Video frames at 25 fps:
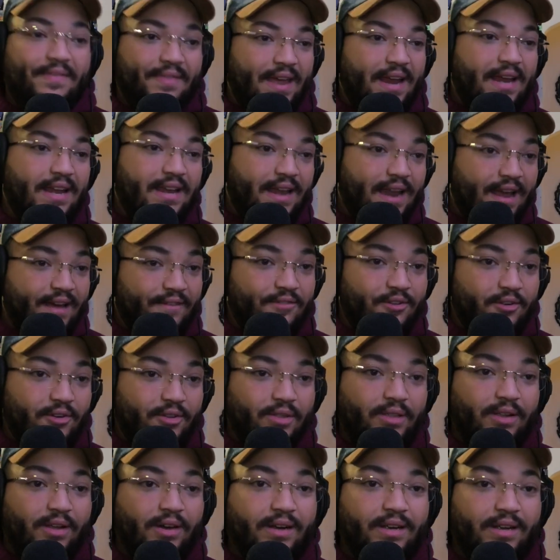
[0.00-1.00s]
they never
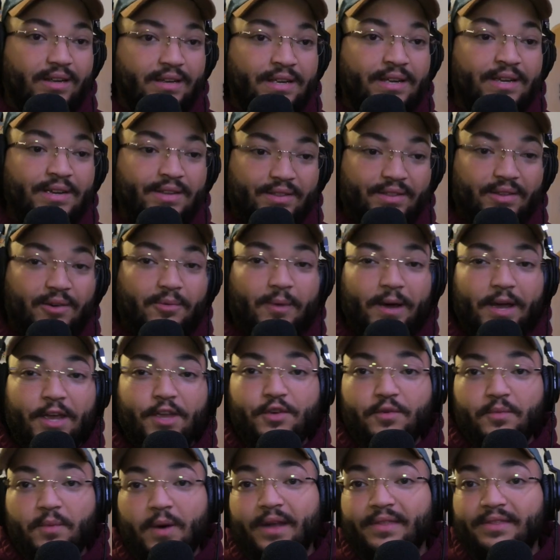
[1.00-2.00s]
look the way
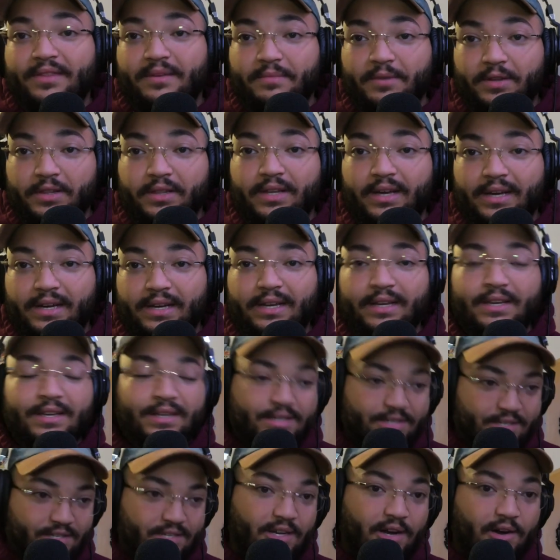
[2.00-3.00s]
you want them to look.
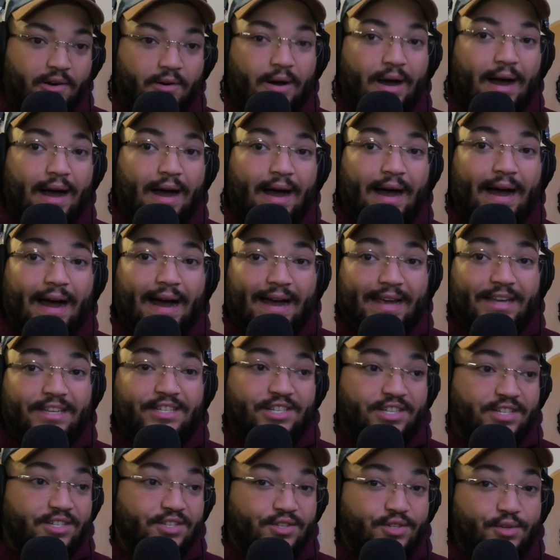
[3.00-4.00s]
So I
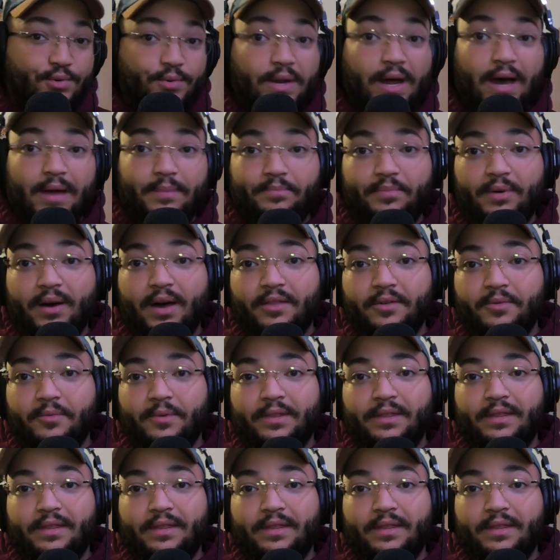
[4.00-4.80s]
just do not bother with